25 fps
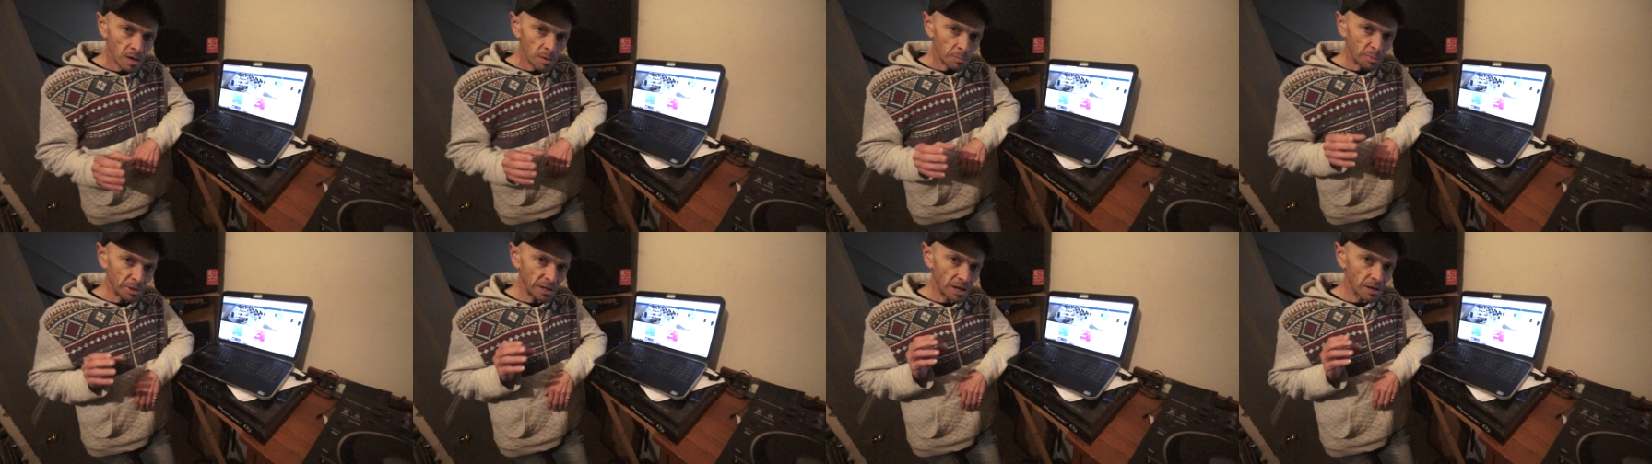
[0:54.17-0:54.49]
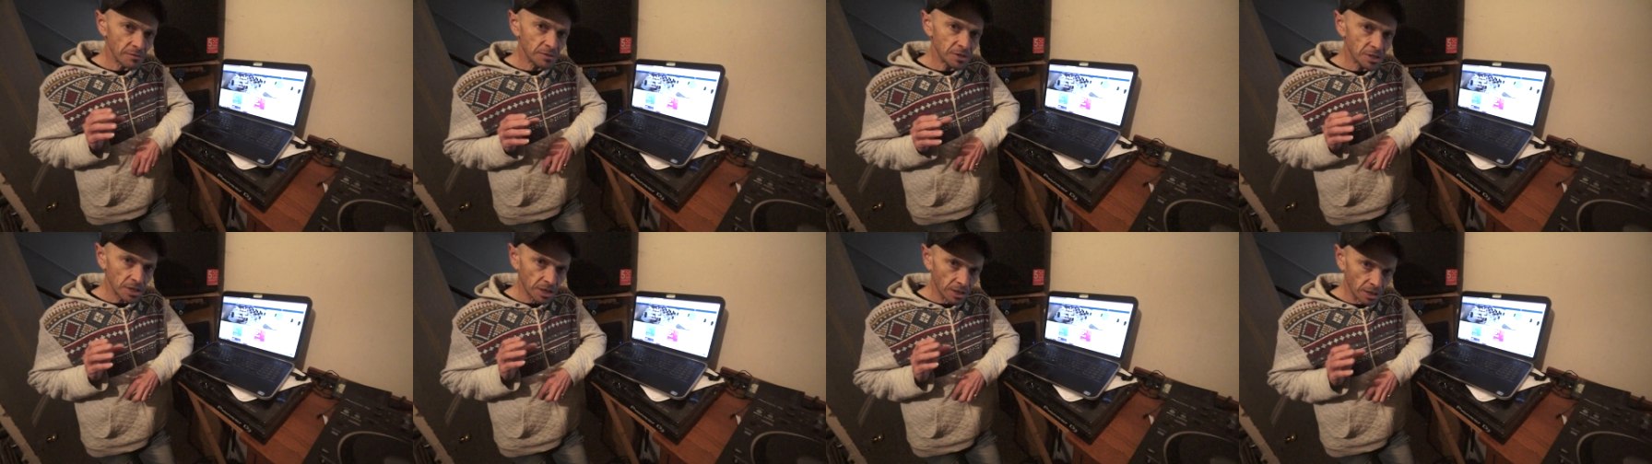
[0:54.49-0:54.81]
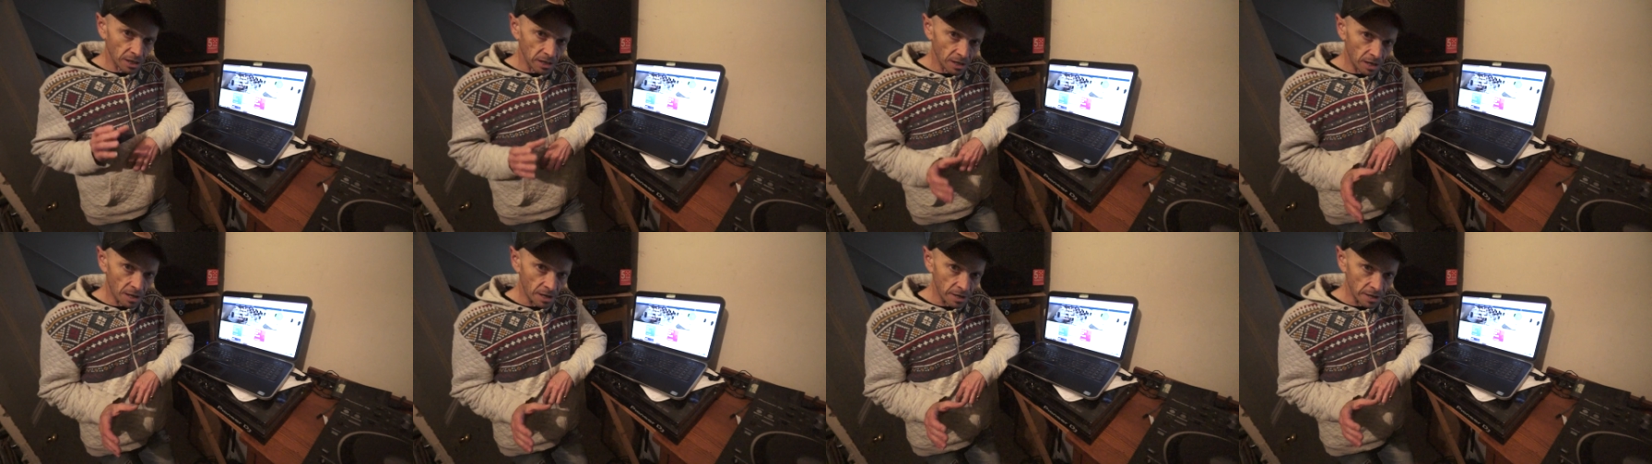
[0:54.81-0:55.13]
But I've
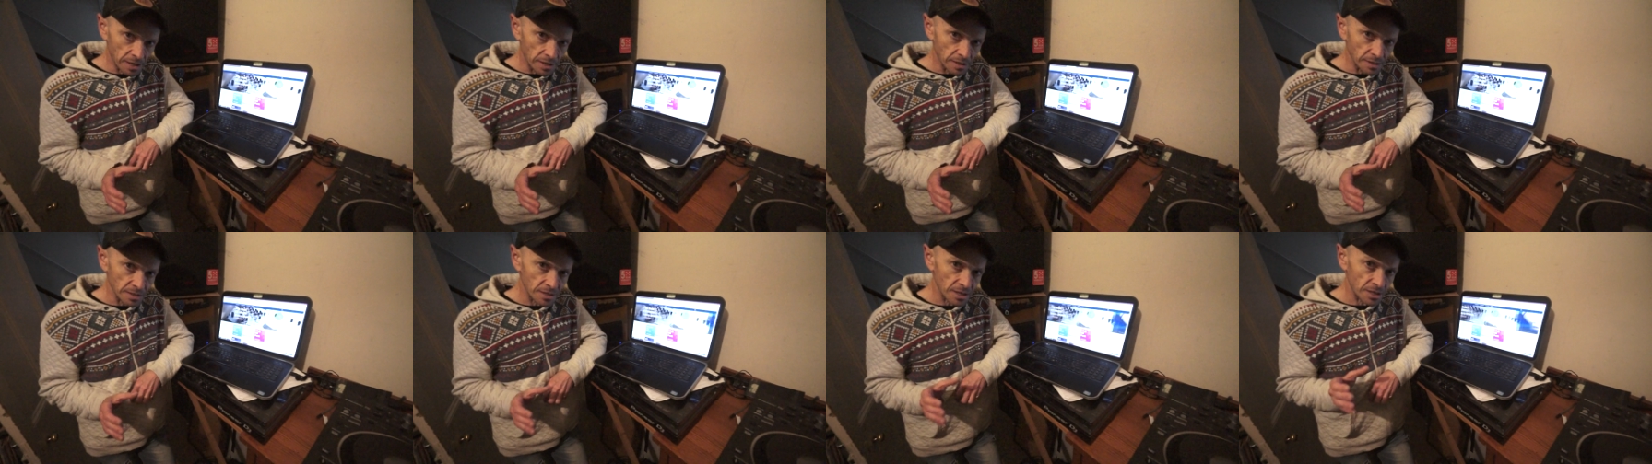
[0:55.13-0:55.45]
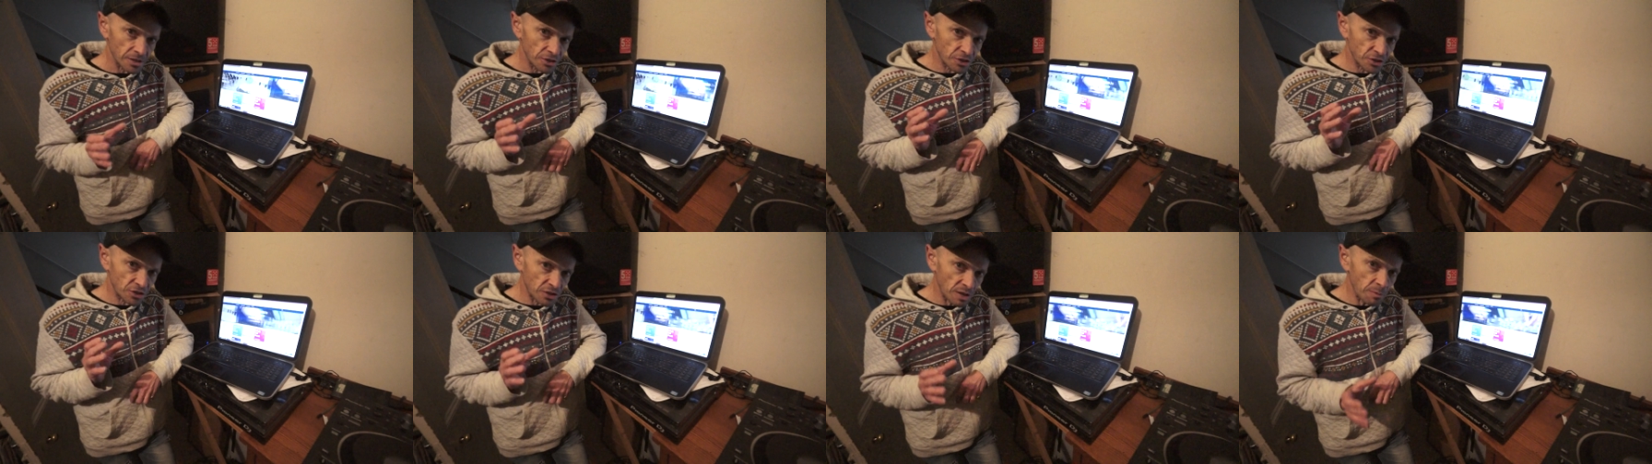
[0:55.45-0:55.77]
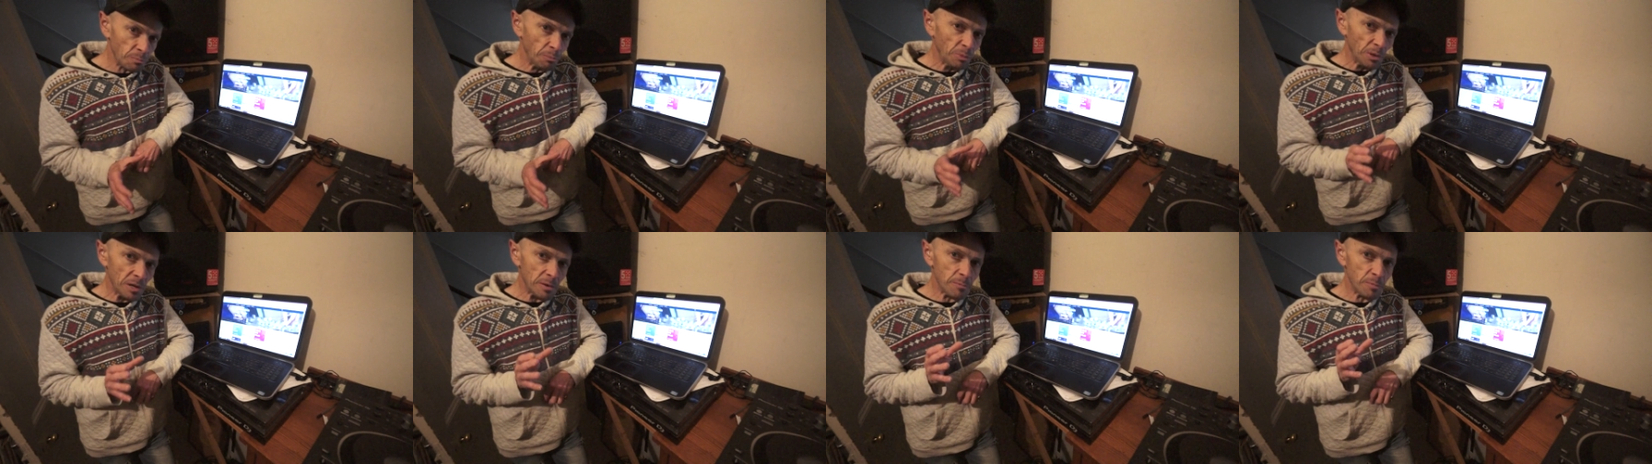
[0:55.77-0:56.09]
declined
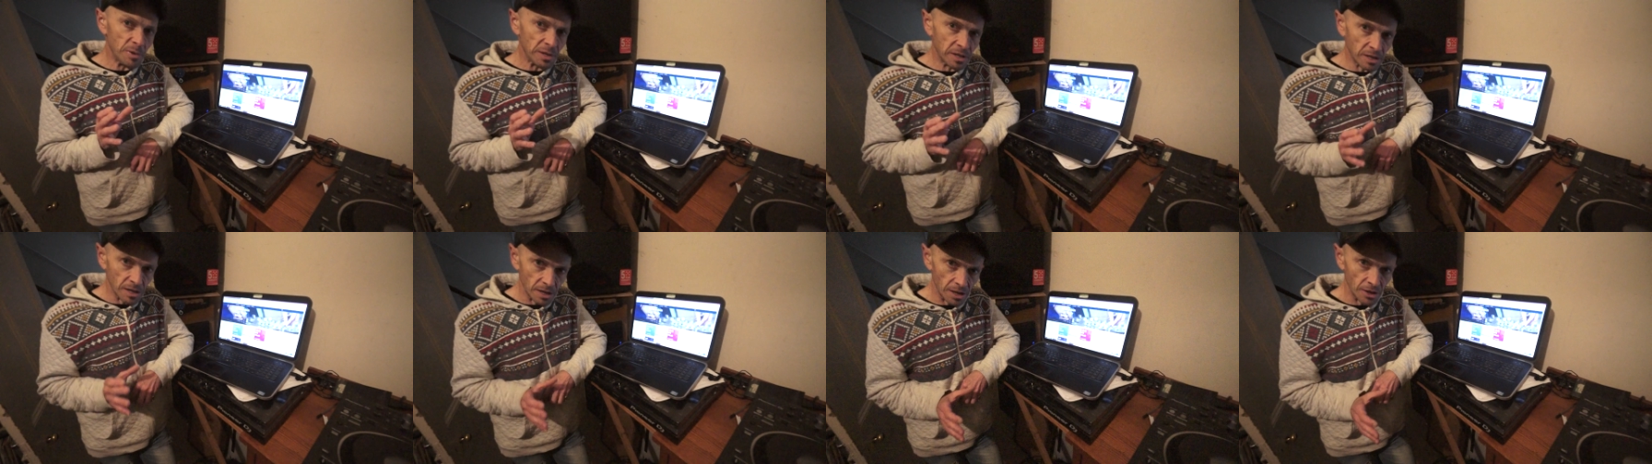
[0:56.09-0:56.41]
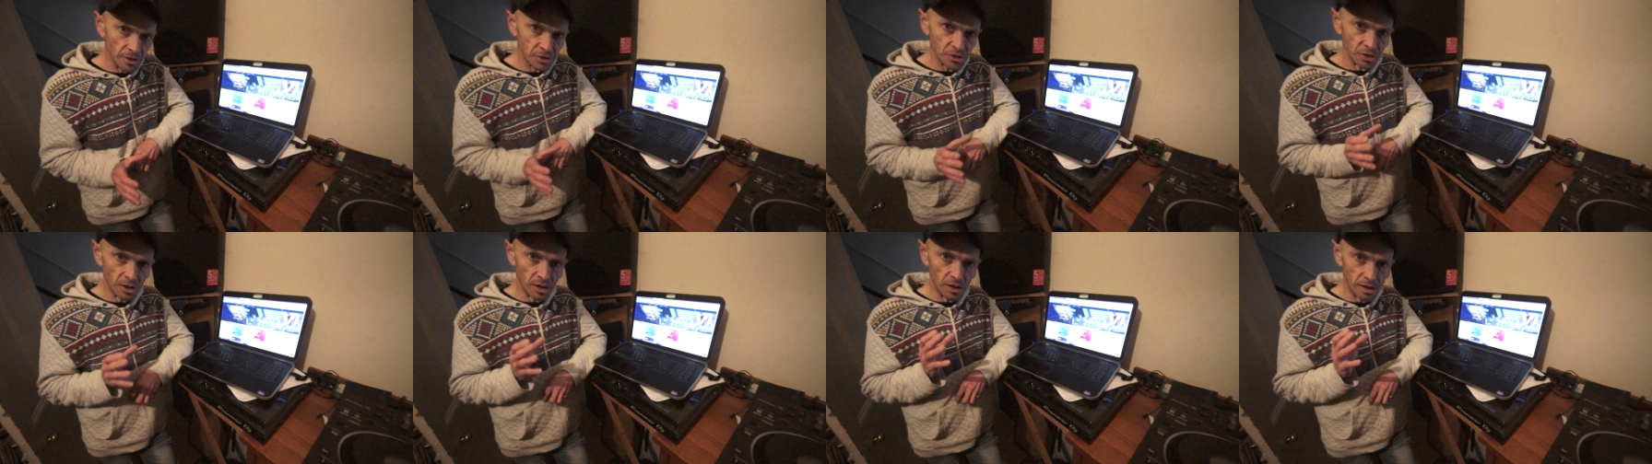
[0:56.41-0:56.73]
simply because